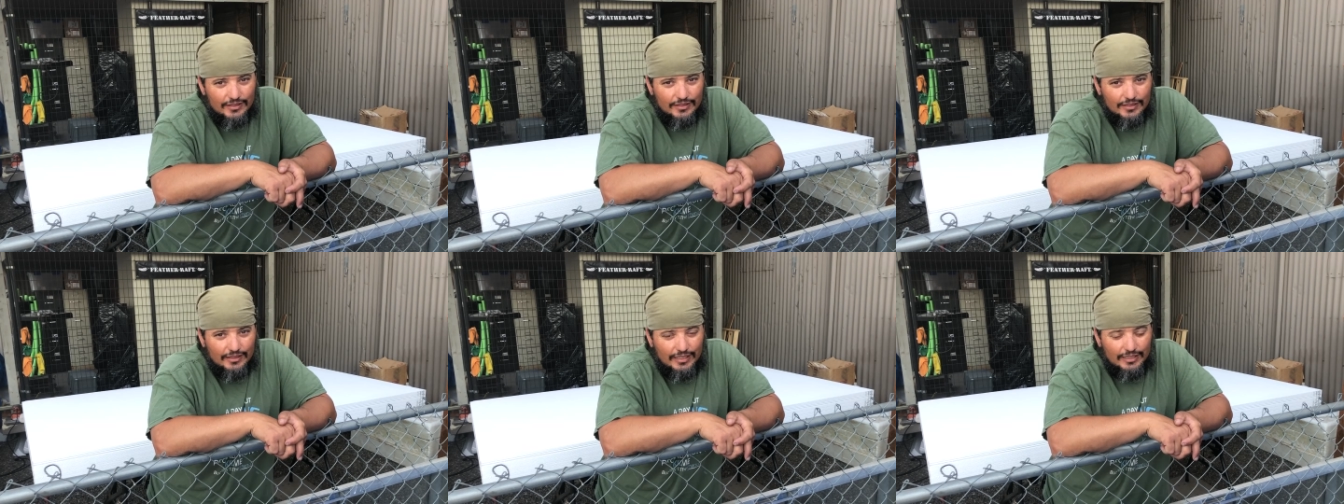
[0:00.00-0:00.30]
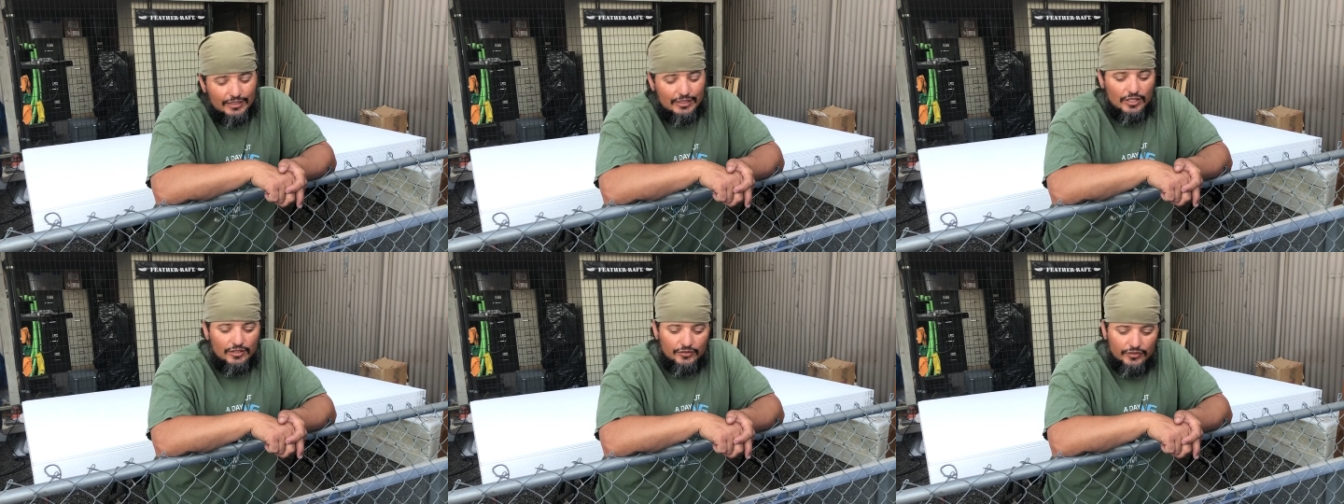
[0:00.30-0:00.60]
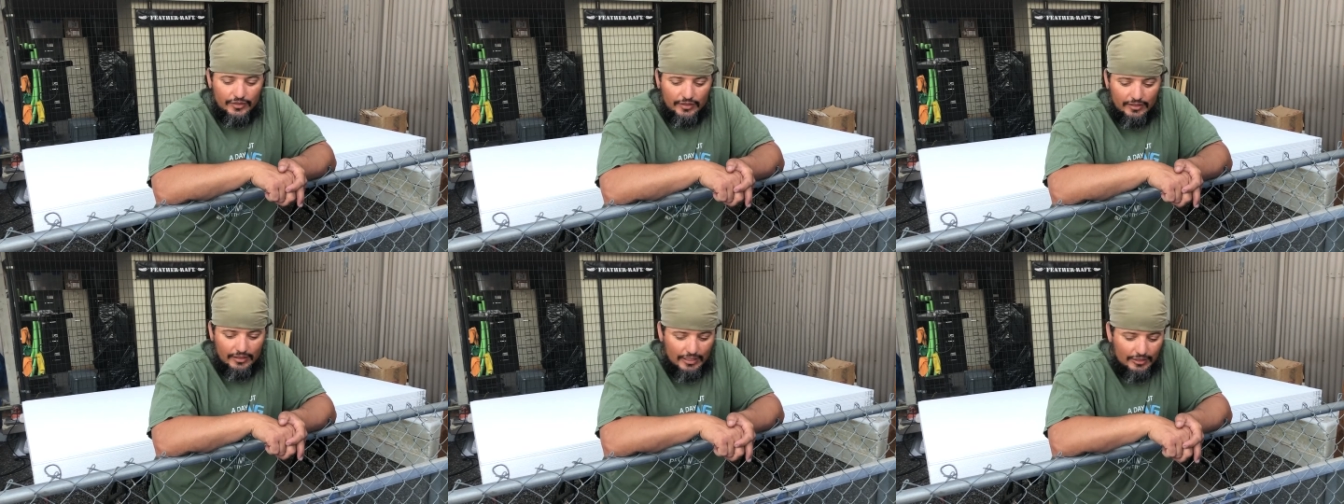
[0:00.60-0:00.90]
I go over
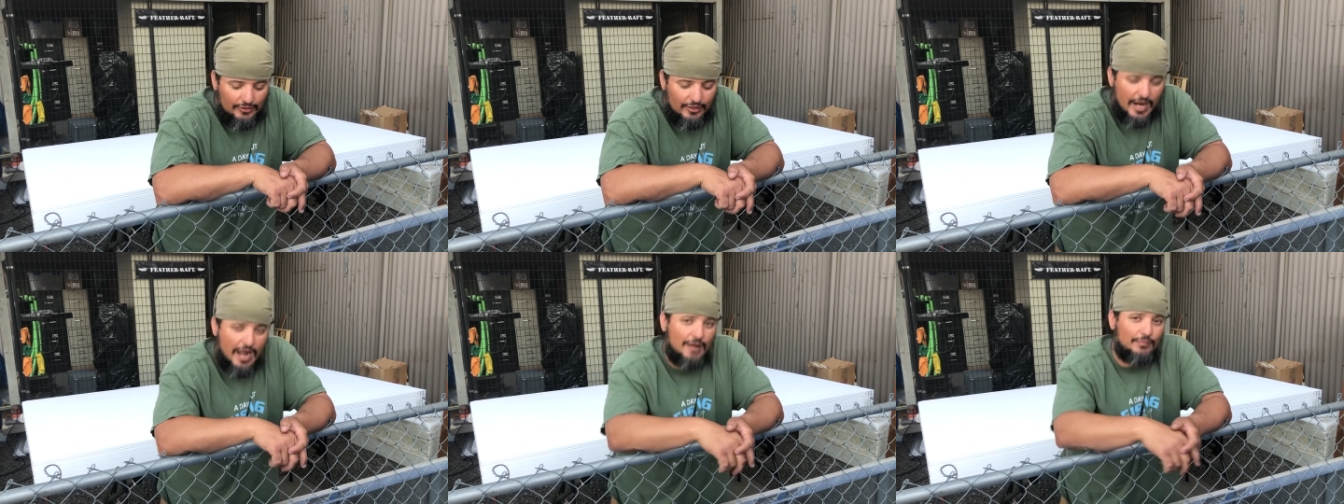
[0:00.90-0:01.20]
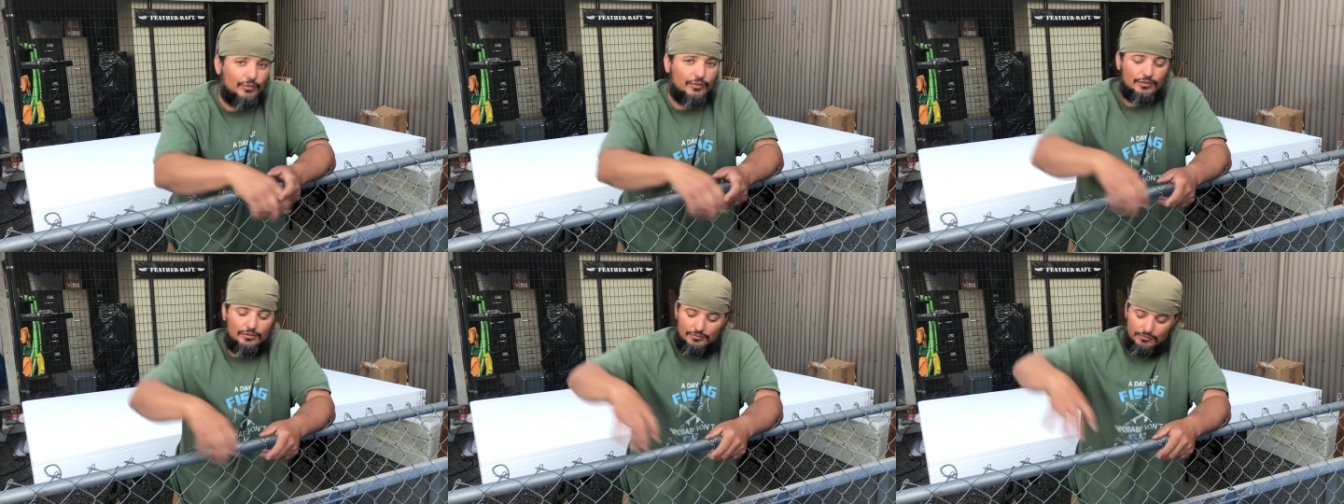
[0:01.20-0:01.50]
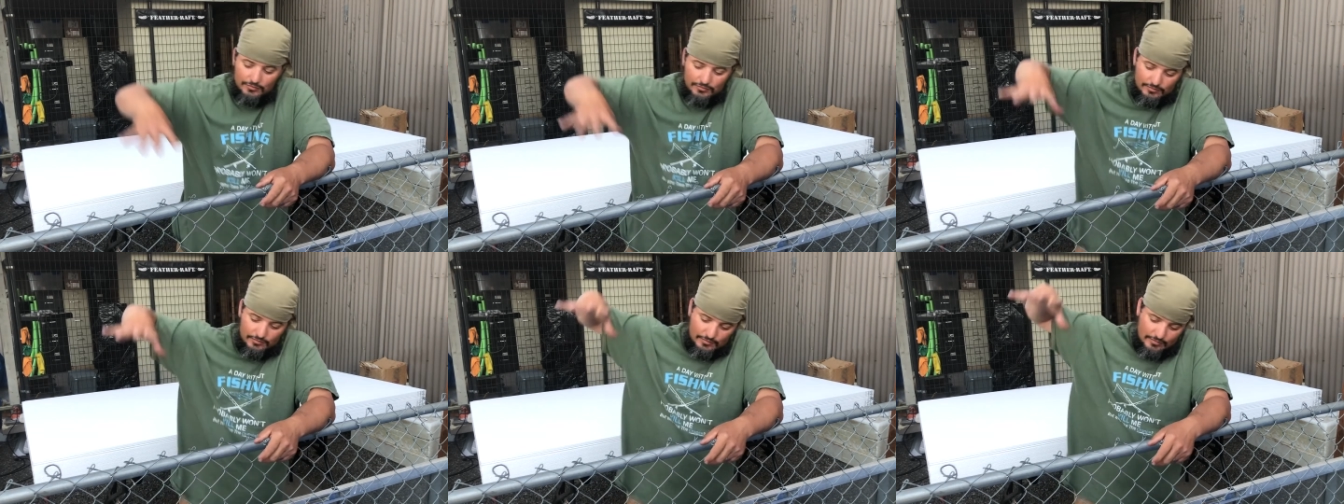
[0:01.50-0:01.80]
there, I grab one
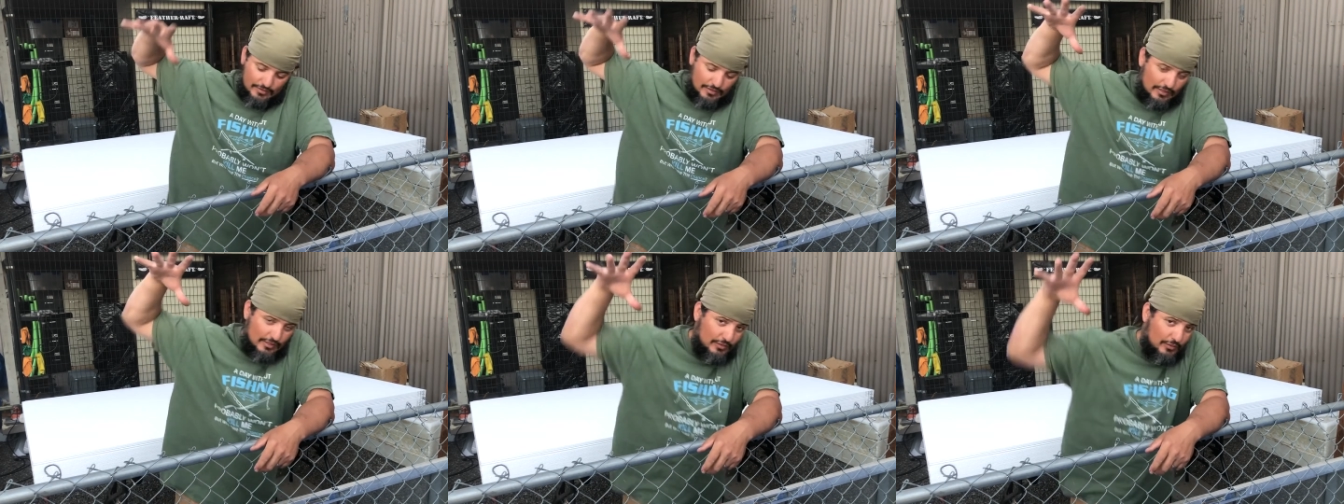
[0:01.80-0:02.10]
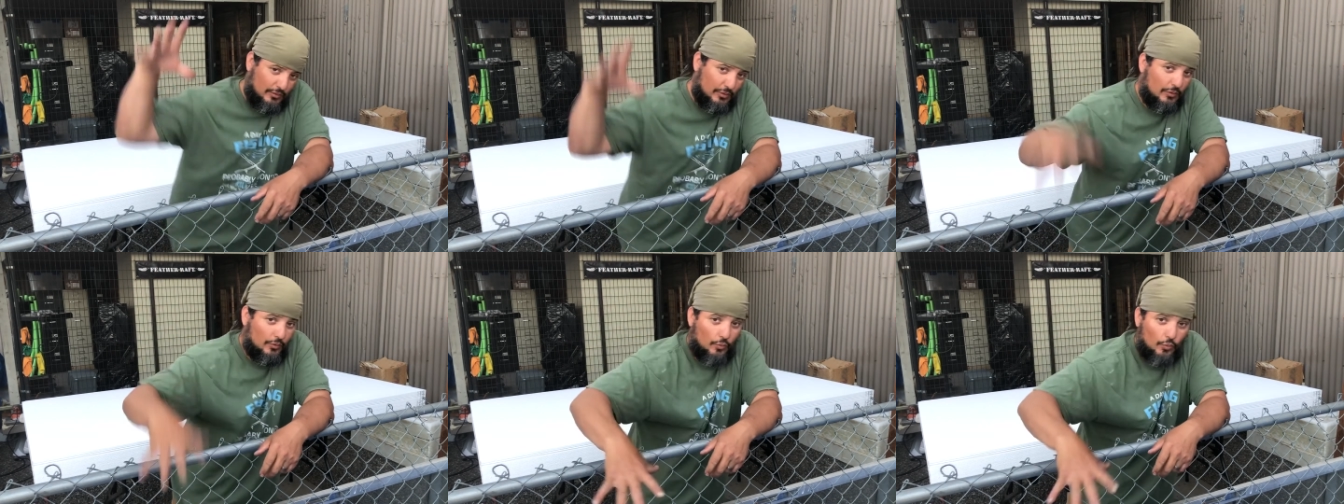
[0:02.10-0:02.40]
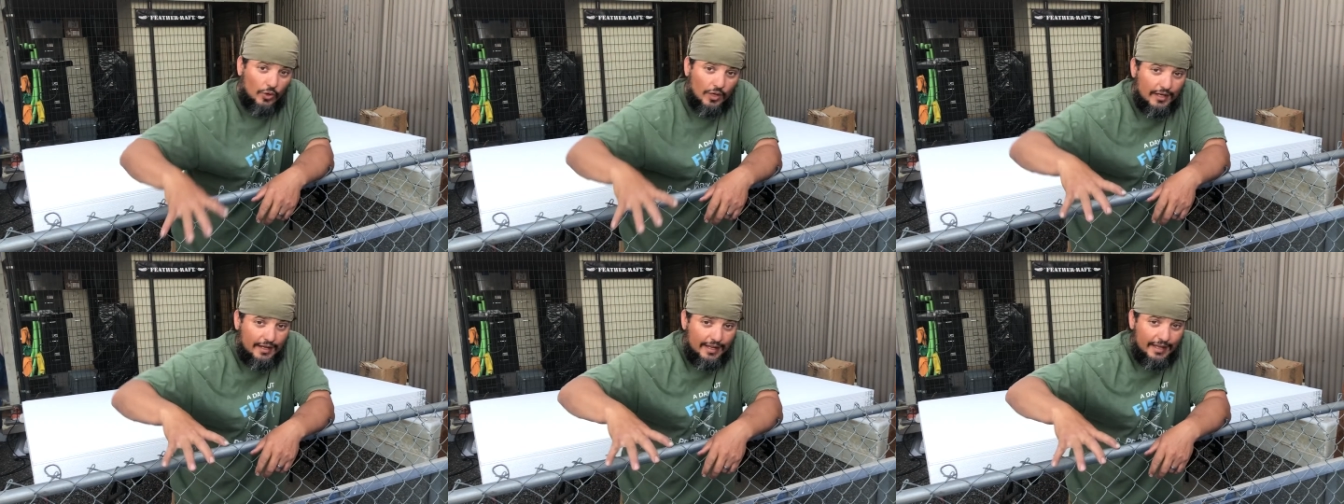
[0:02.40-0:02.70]
with
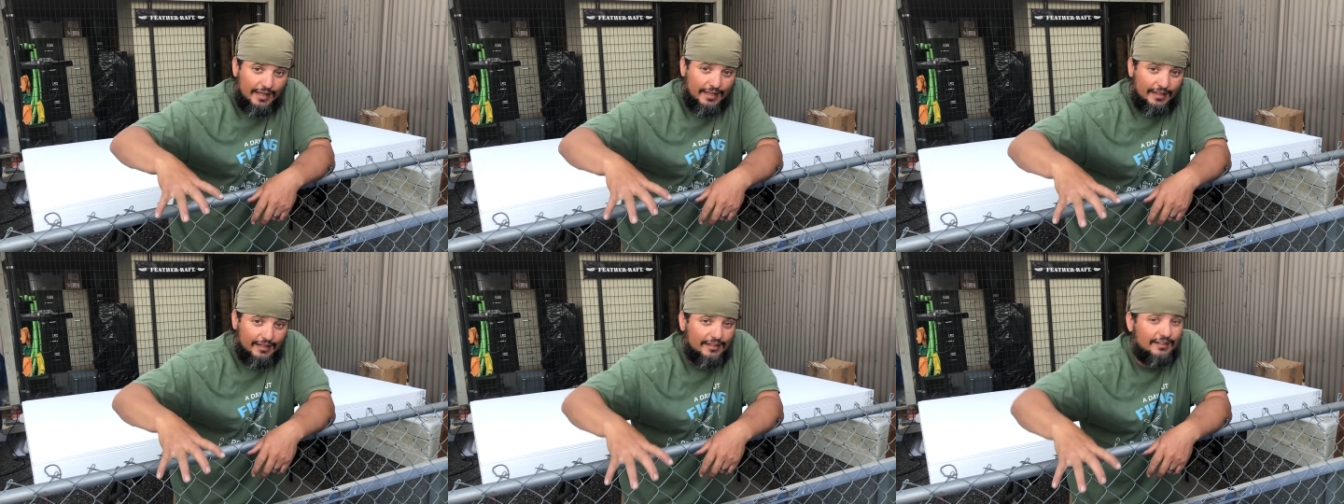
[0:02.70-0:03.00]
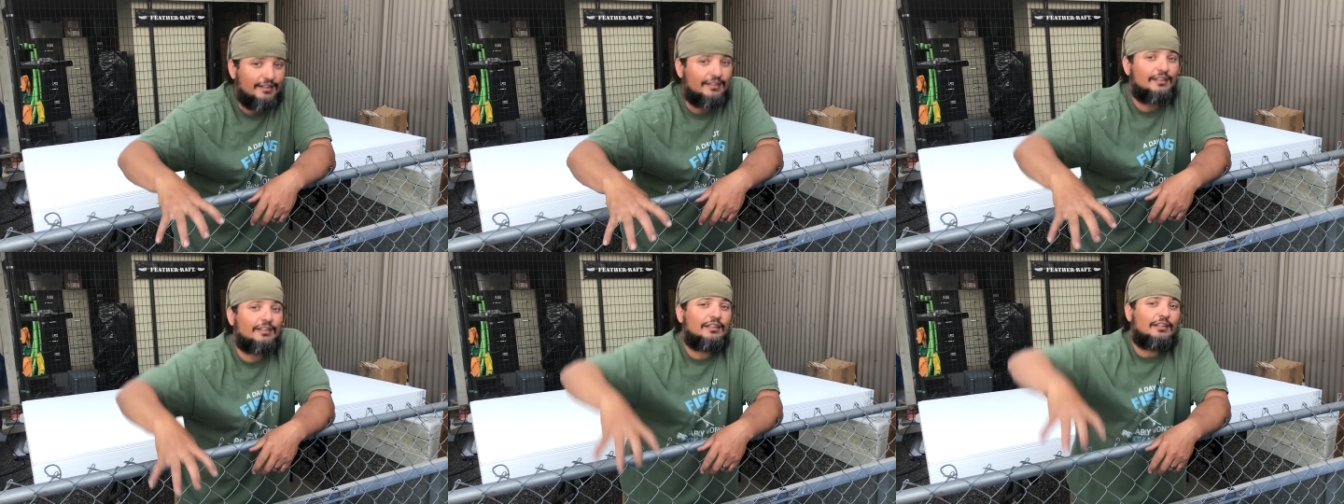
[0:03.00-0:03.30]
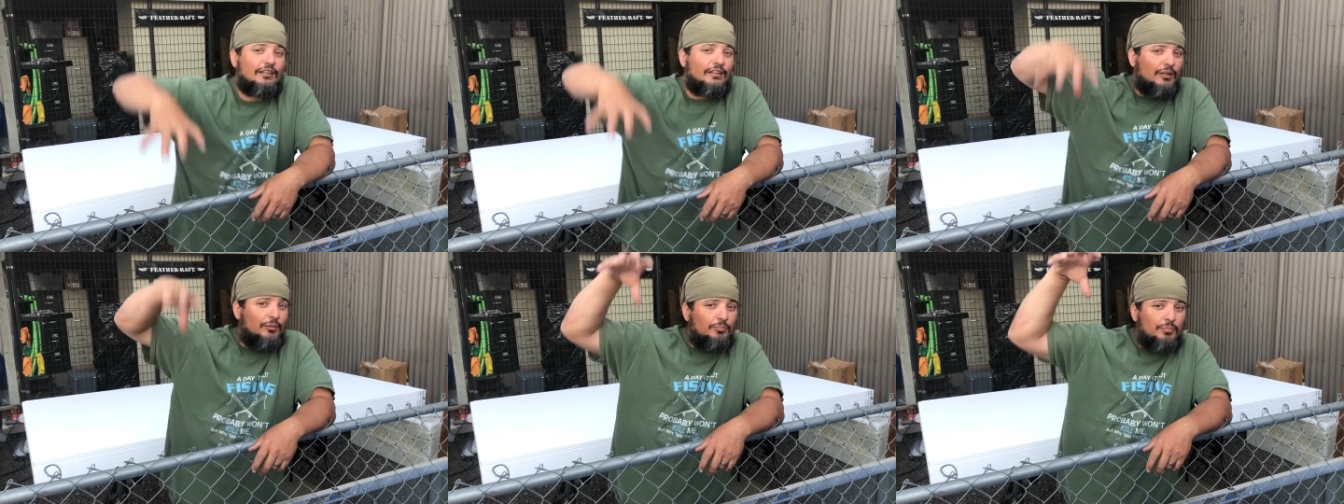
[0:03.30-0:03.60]
one hand
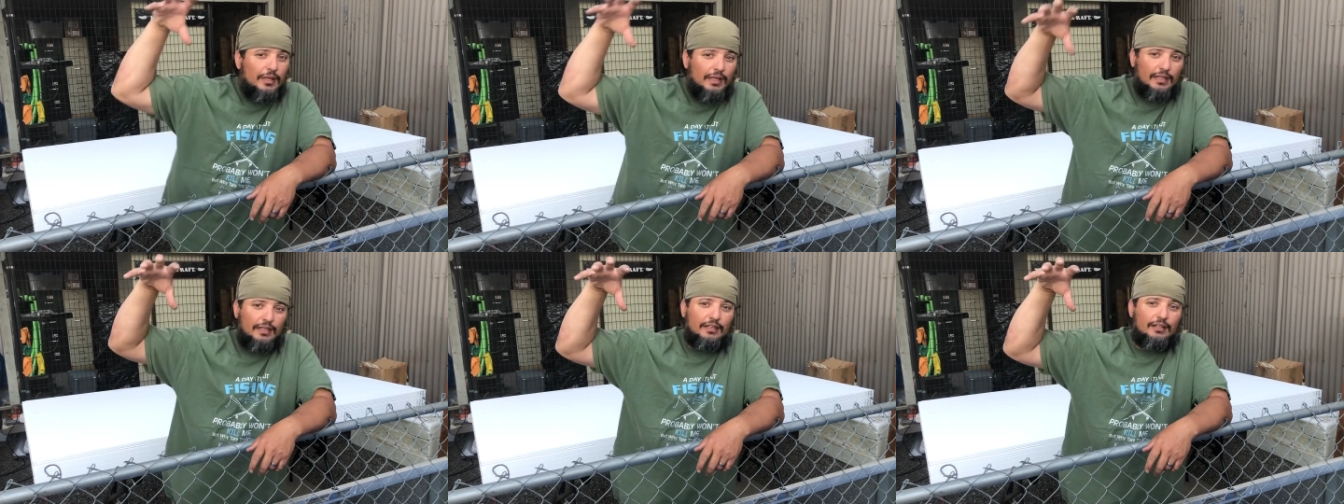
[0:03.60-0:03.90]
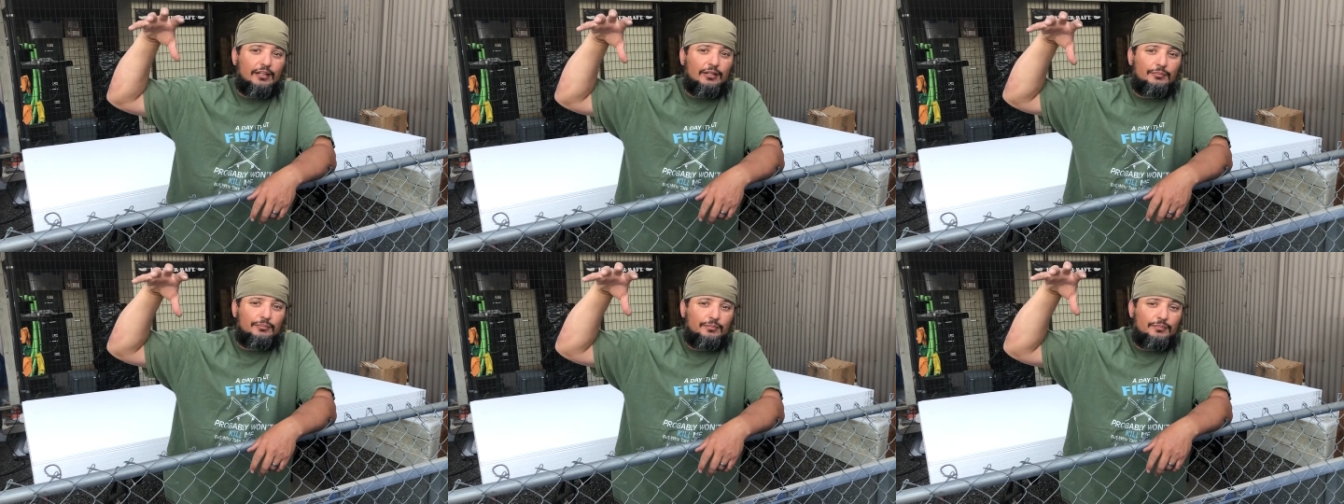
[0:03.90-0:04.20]
and pick it up.